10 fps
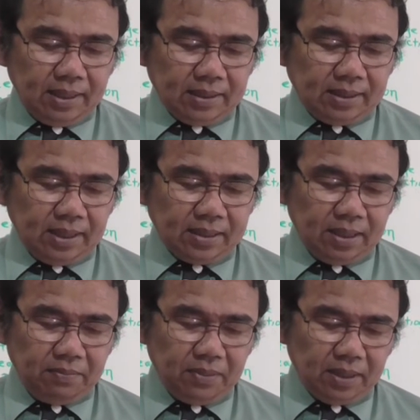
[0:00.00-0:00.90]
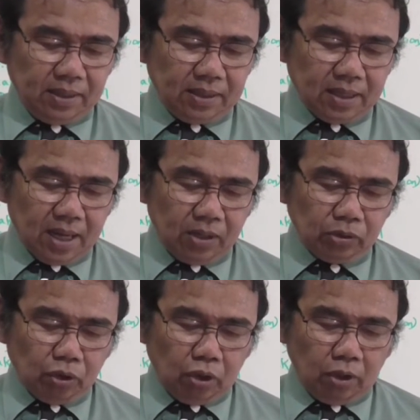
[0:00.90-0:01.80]
System that is
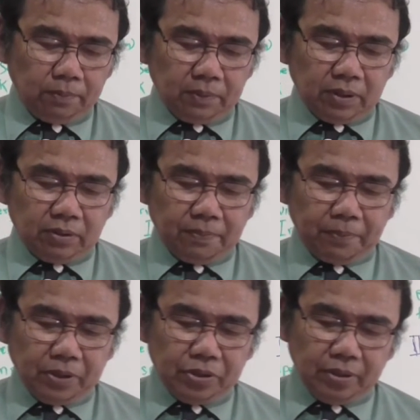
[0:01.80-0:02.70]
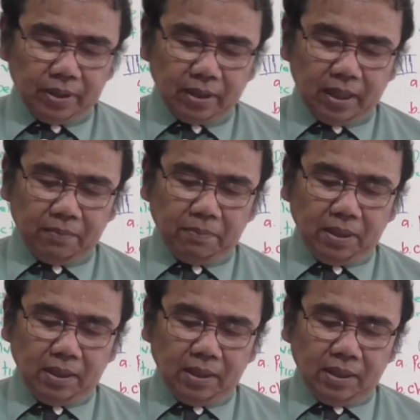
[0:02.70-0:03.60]
out of refrigerant can
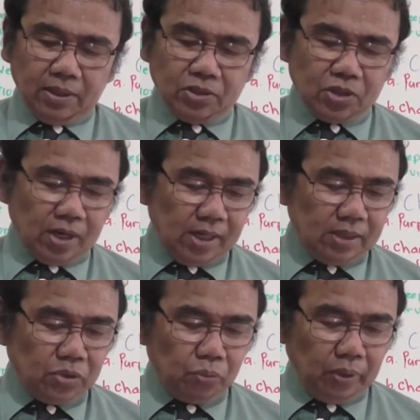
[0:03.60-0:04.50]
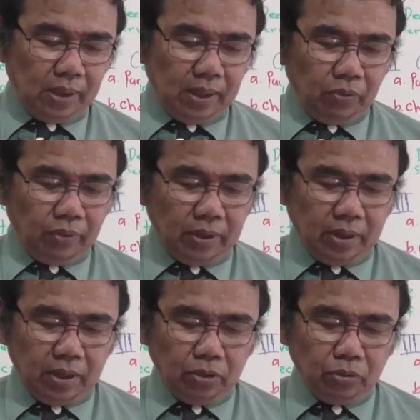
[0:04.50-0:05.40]
be charged with liquid
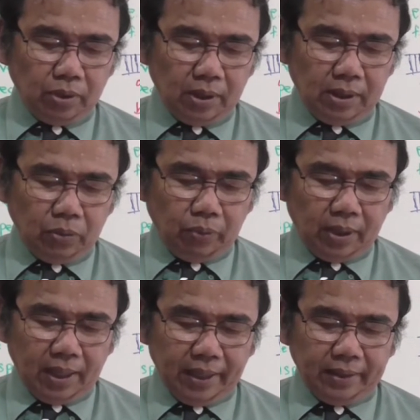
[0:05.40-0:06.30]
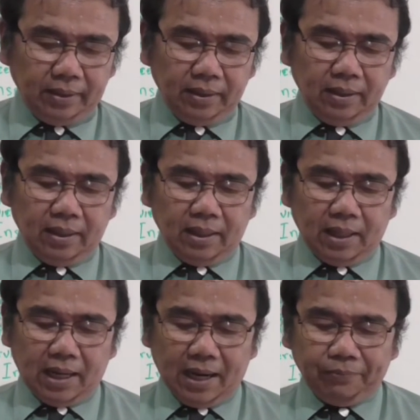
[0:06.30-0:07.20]
into the liquid line
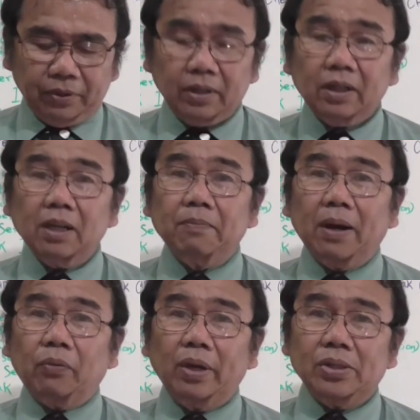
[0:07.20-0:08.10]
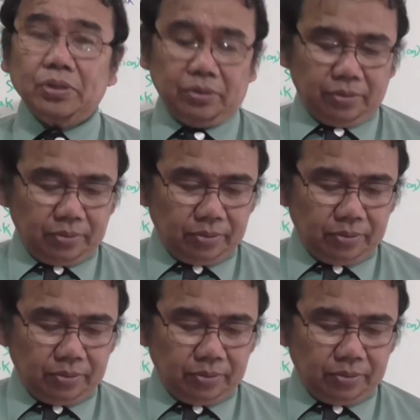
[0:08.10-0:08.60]
after evacuation.